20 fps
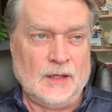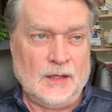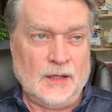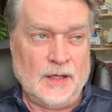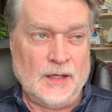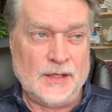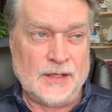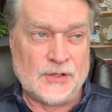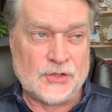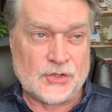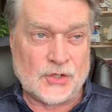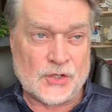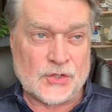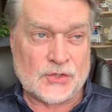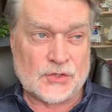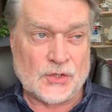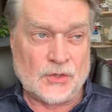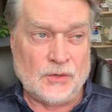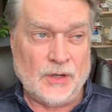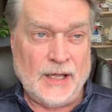And it
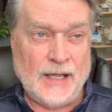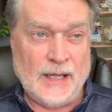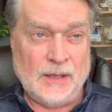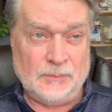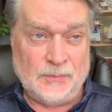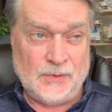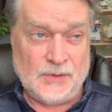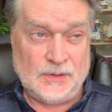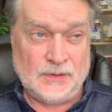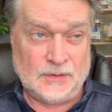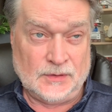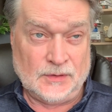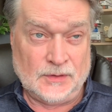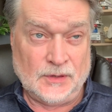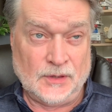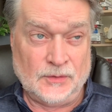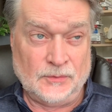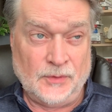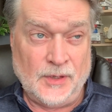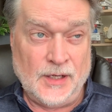just so happened
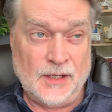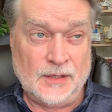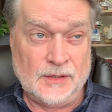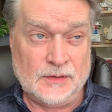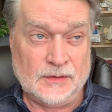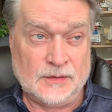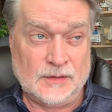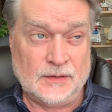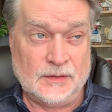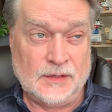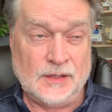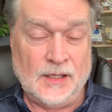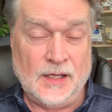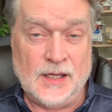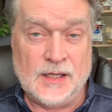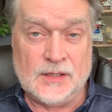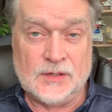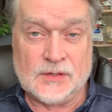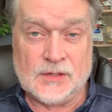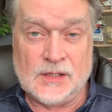around the
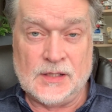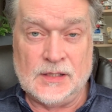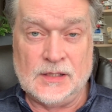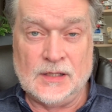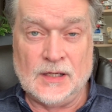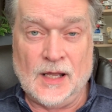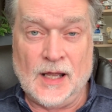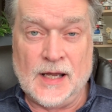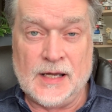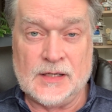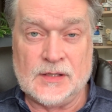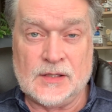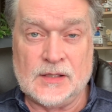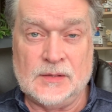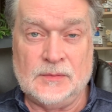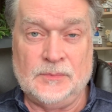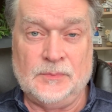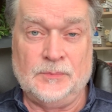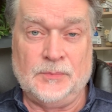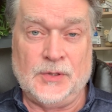
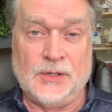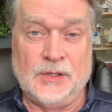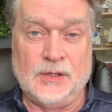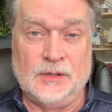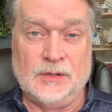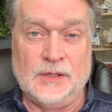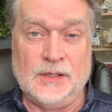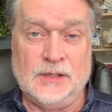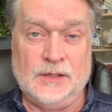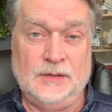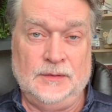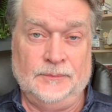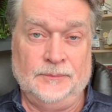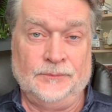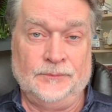1890 period,